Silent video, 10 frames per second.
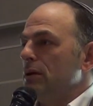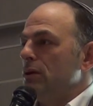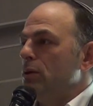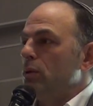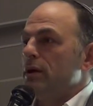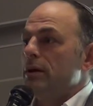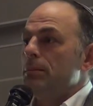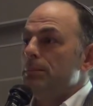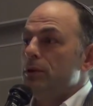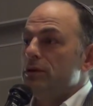who are
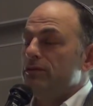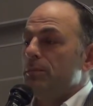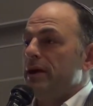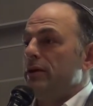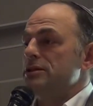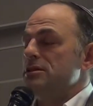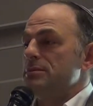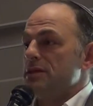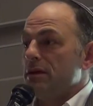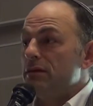beautiful parents
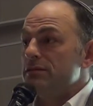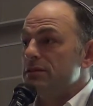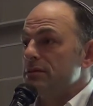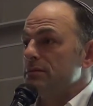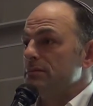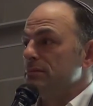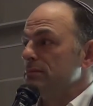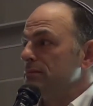themselves,